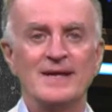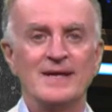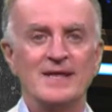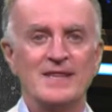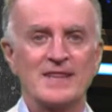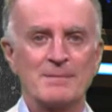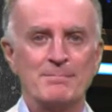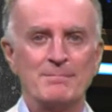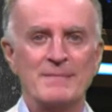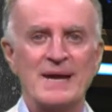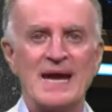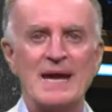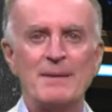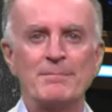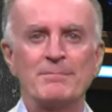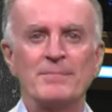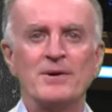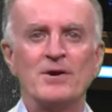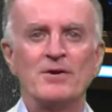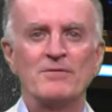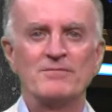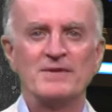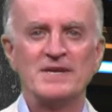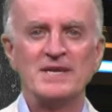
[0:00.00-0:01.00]
The map
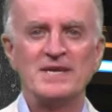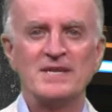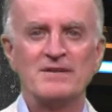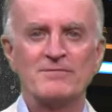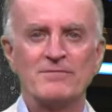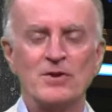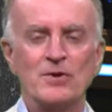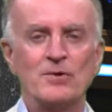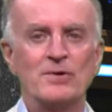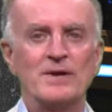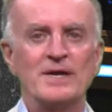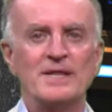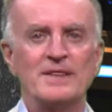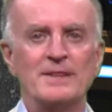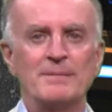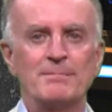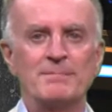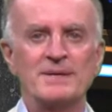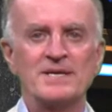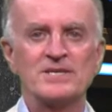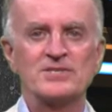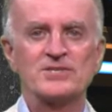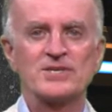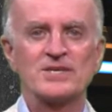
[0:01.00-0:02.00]
of heat flow in the
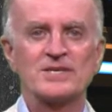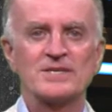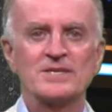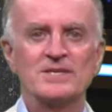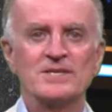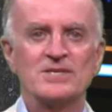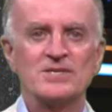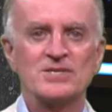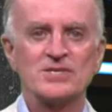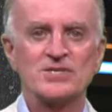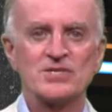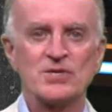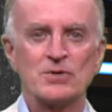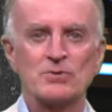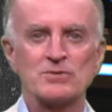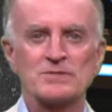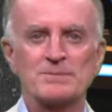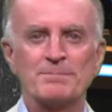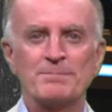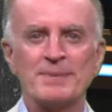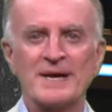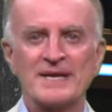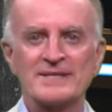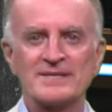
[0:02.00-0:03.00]
picture shows
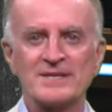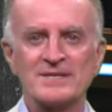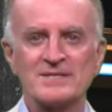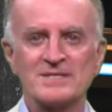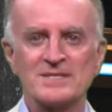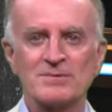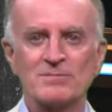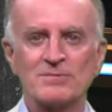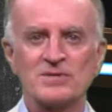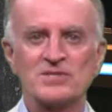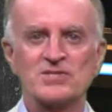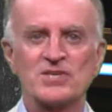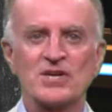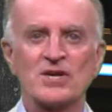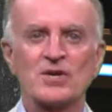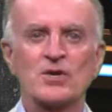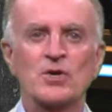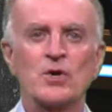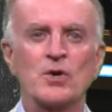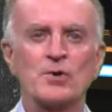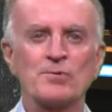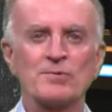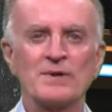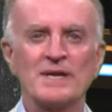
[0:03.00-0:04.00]
patterns which are
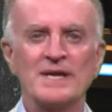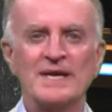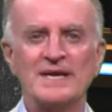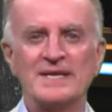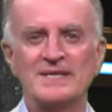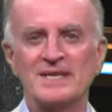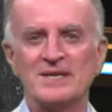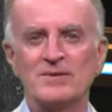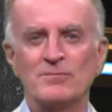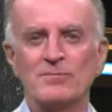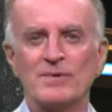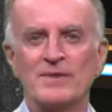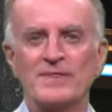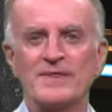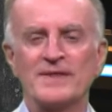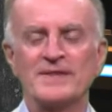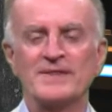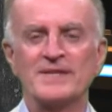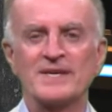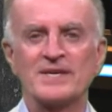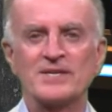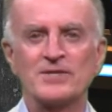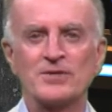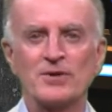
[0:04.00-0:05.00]
correlated with the
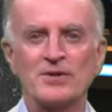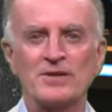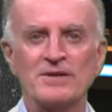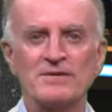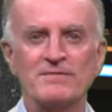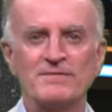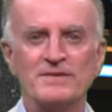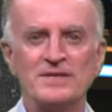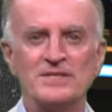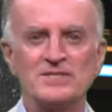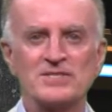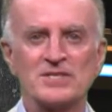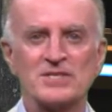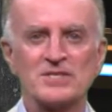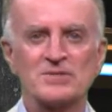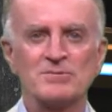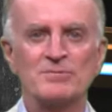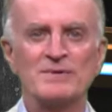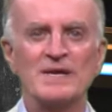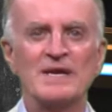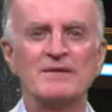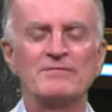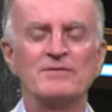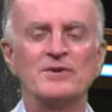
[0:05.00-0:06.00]
tectonic features
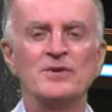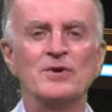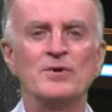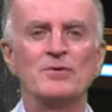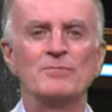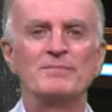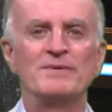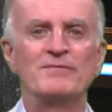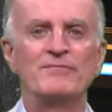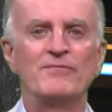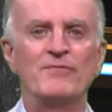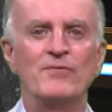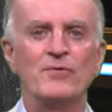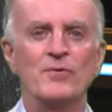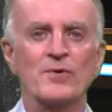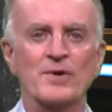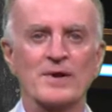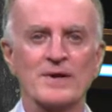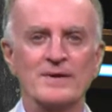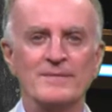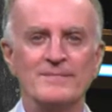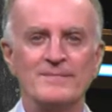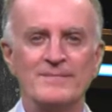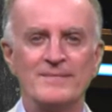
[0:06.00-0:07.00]
we have known
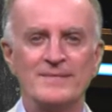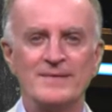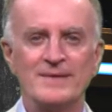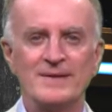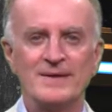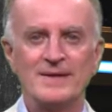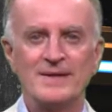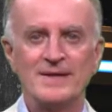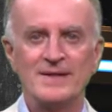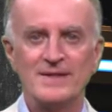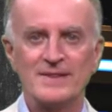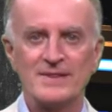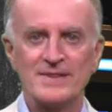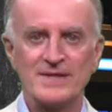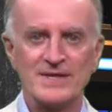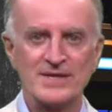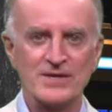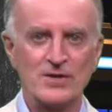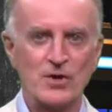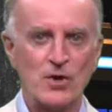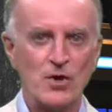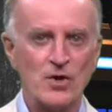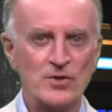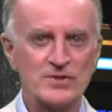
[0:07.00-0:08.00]
before. The
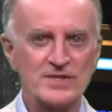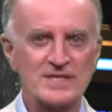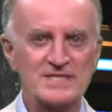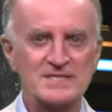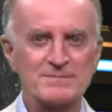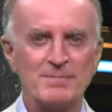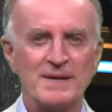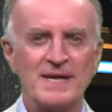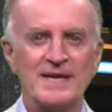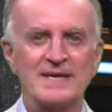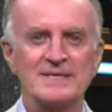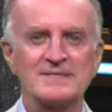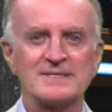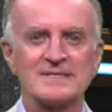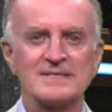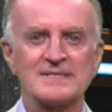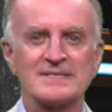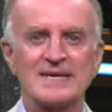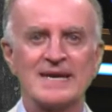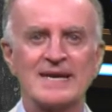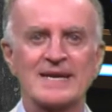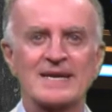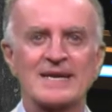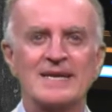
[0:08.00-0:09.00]
hottest places
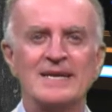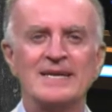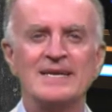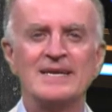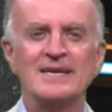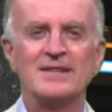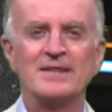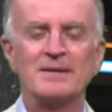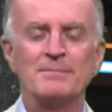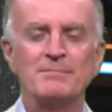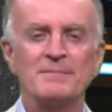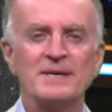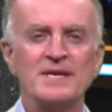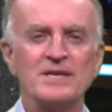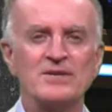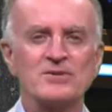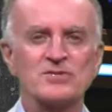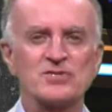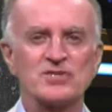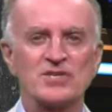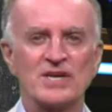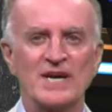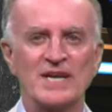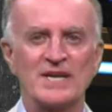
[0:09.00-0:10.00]
are clear the
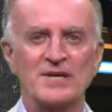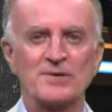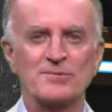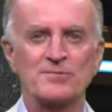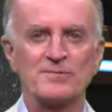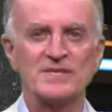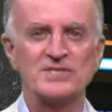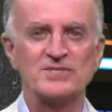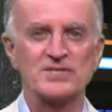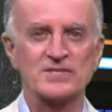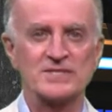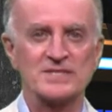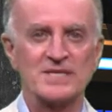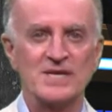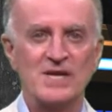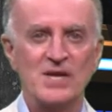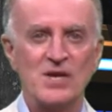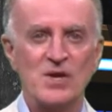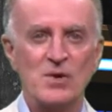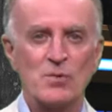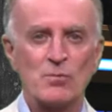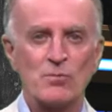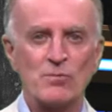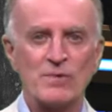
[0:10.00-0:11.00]
mid-oceanic ridges,
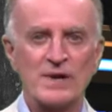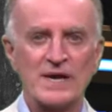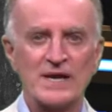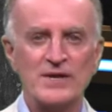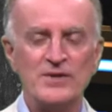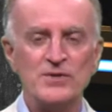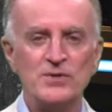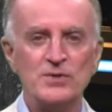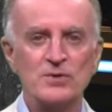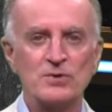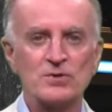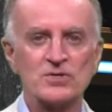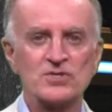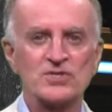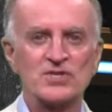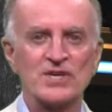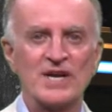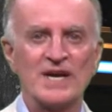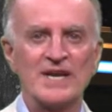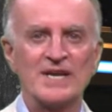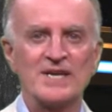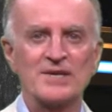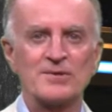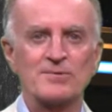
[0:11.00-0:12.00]
where new
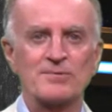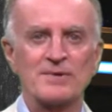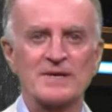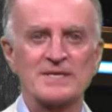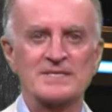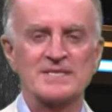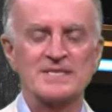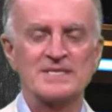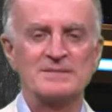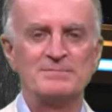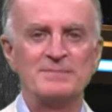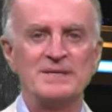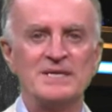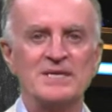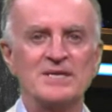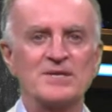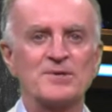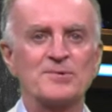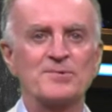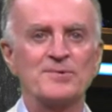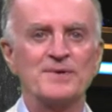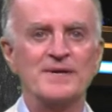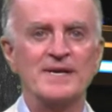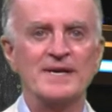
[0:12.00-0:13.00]
oceanic crust is being
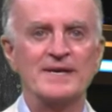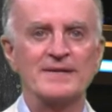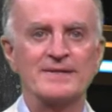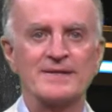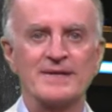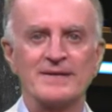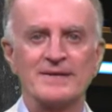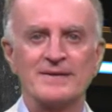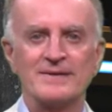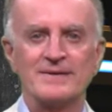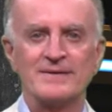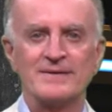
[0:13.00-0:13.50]
created.